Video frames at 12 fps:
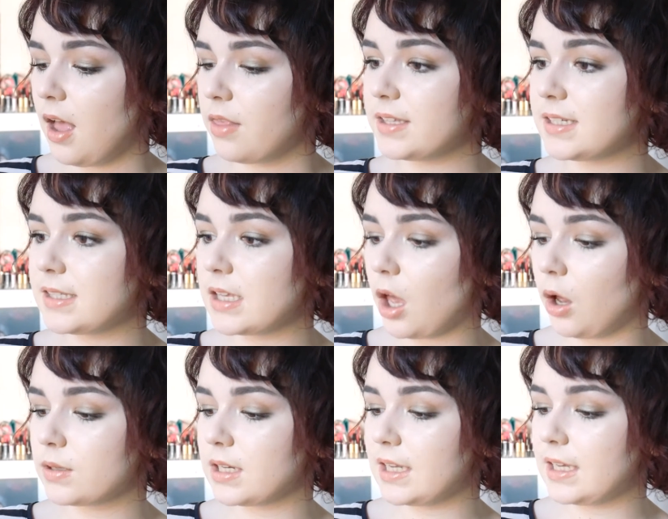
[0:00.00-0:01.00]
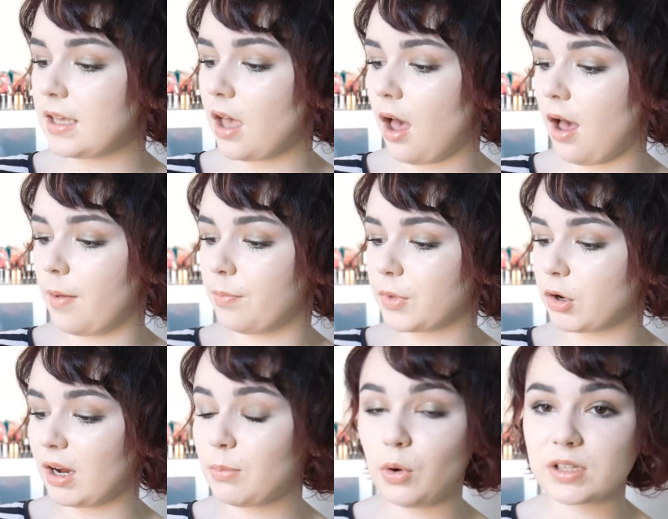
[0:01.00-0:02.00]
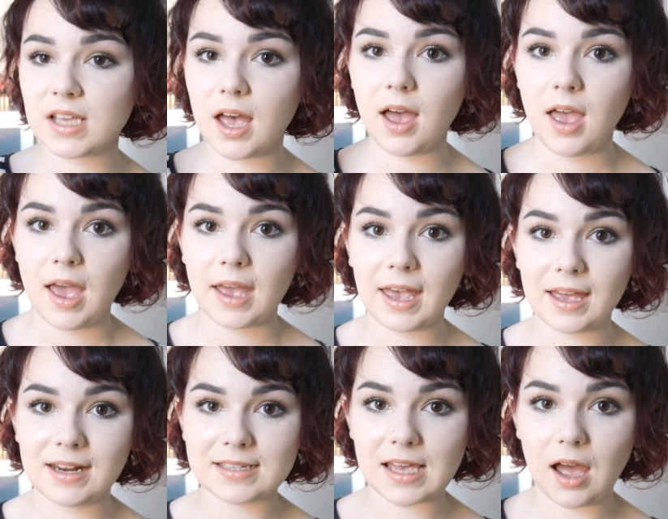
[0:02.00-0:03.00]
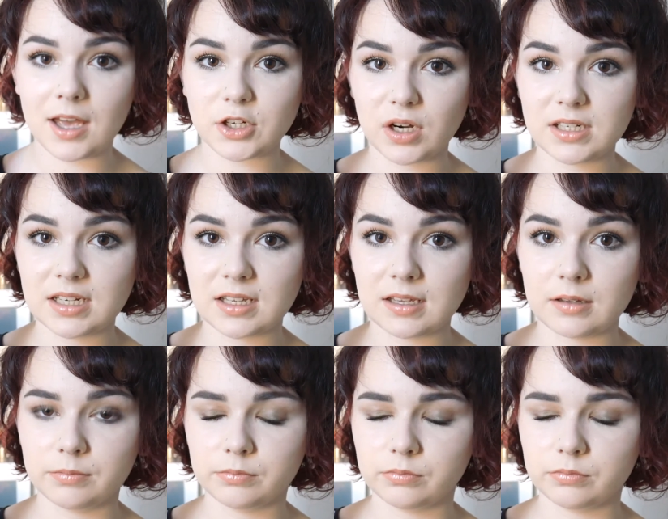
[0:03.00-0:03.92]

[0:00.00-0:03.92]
This is the Caudalie Grape Water. Again, it is a hydrating